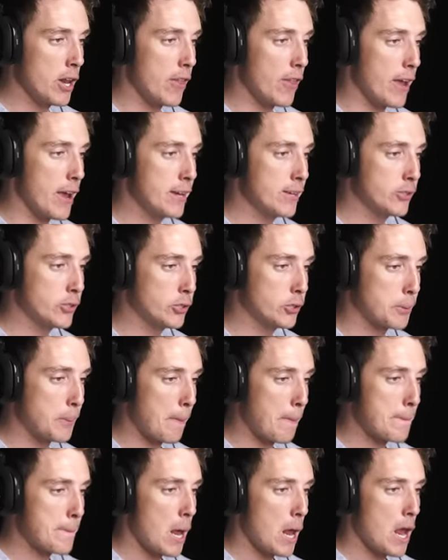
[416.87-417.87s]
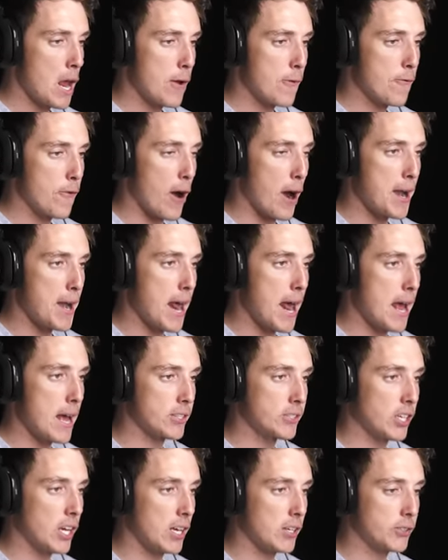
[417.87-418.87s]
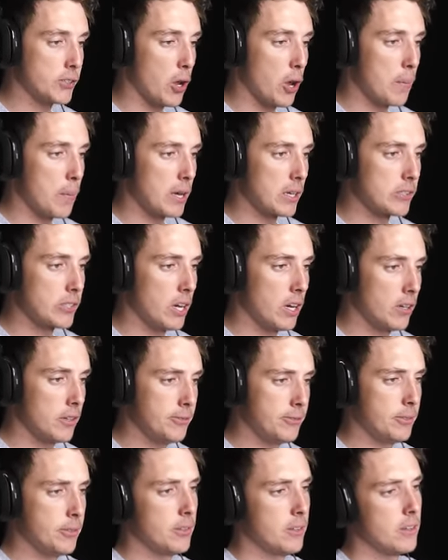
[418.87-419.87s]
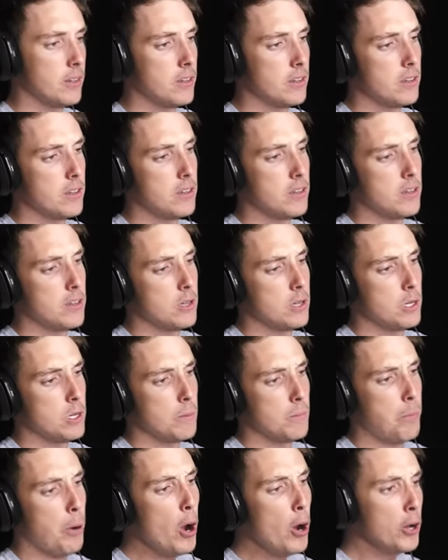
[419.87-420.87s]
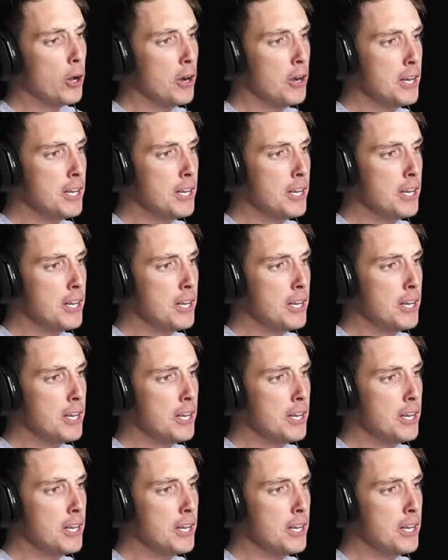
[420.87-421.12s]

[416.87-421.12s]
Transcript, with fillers: at these, if I dare say so myself. Pogo